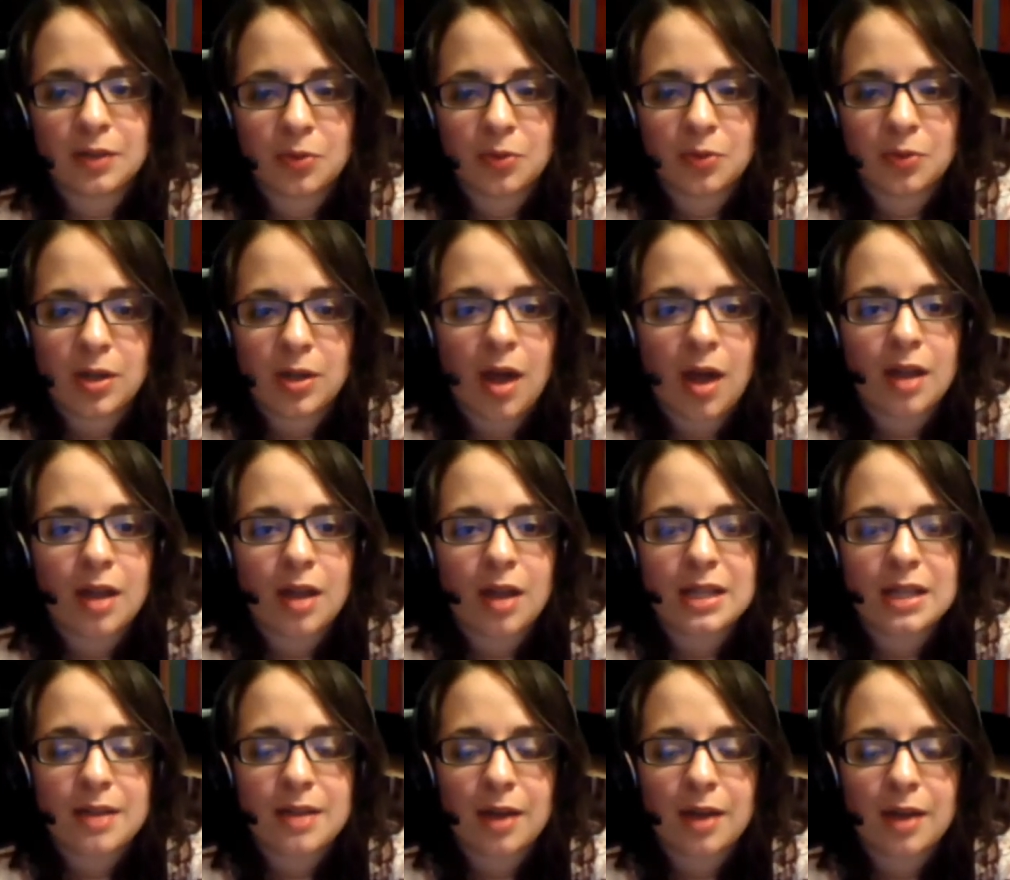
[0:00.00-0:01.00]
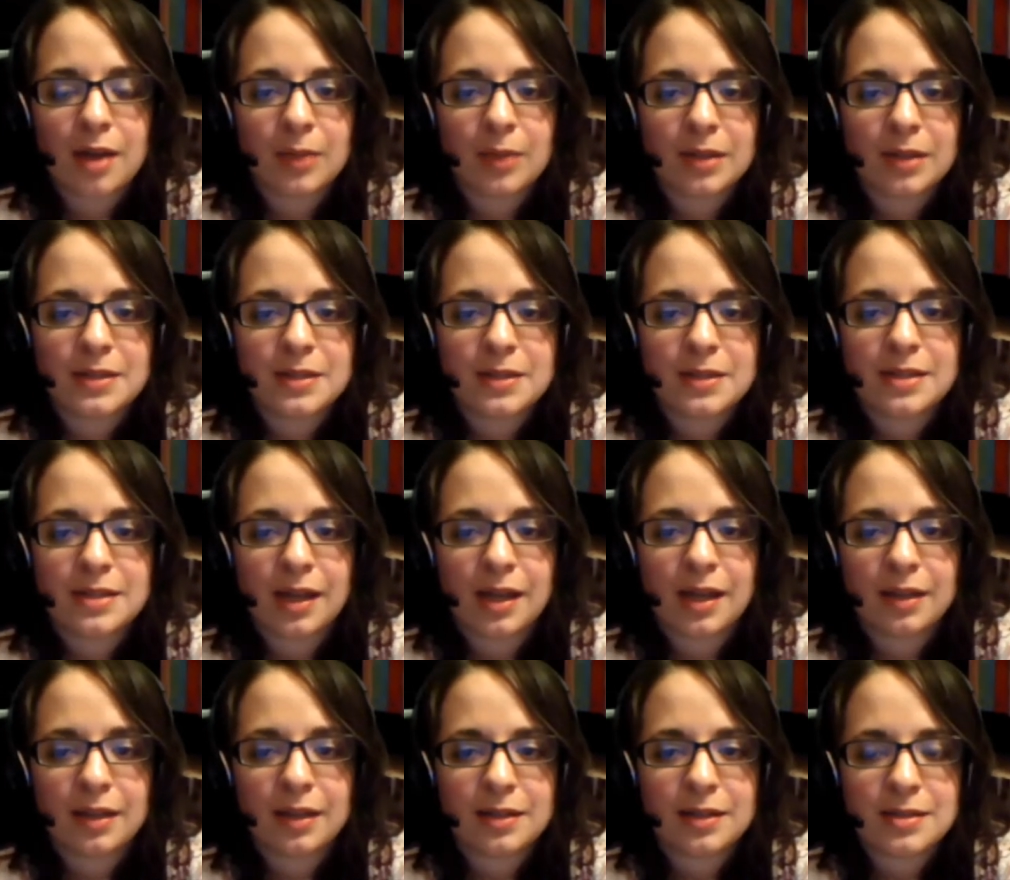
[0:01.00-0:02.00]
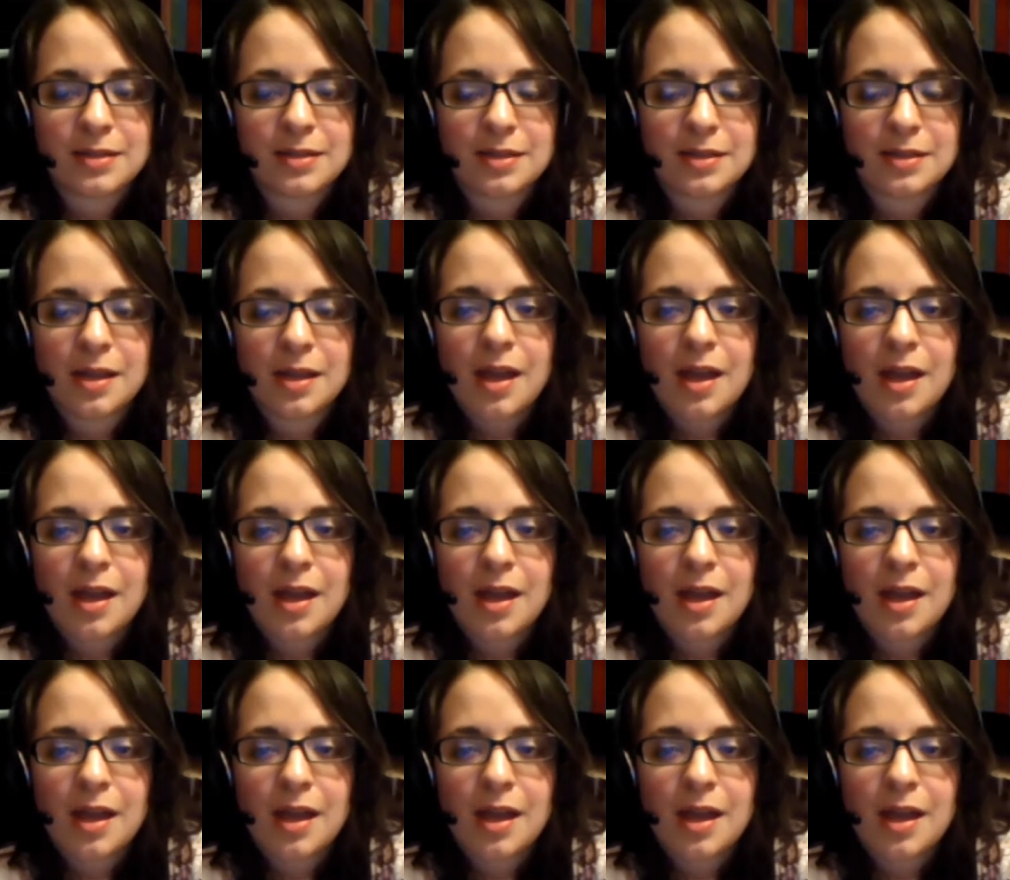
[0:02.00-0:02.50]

the Great Hall is automatically silenced,